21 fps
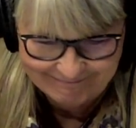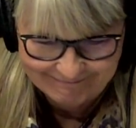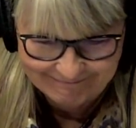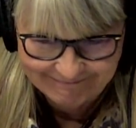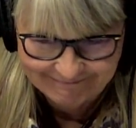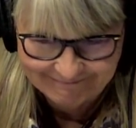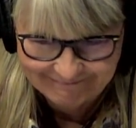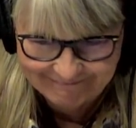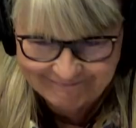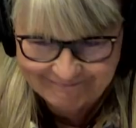
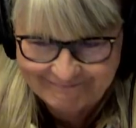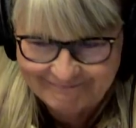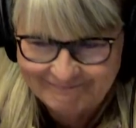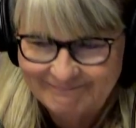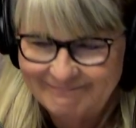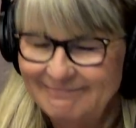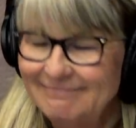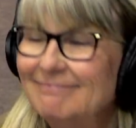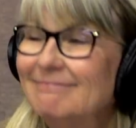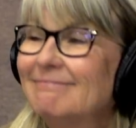clarifying. Were you
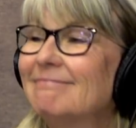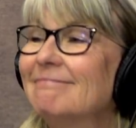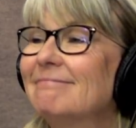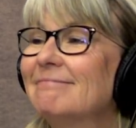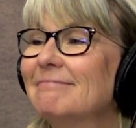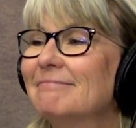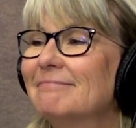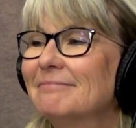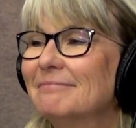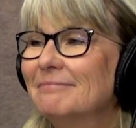staring
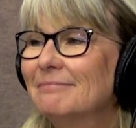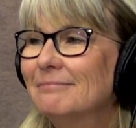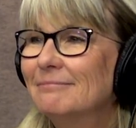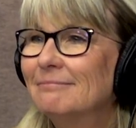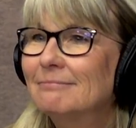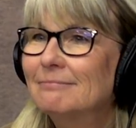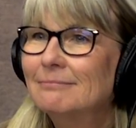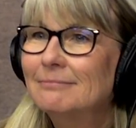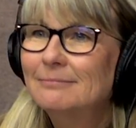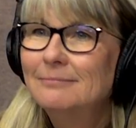at
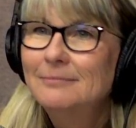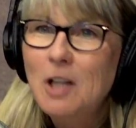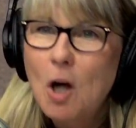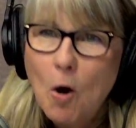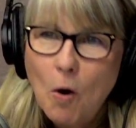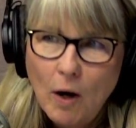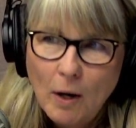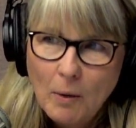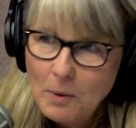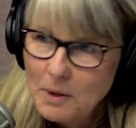him?
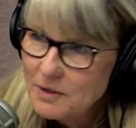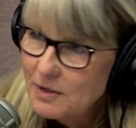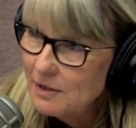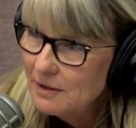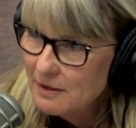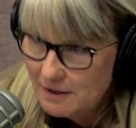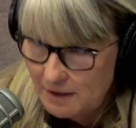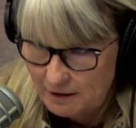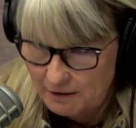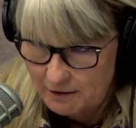No, I
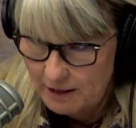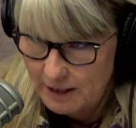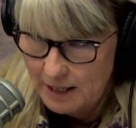wasn't staring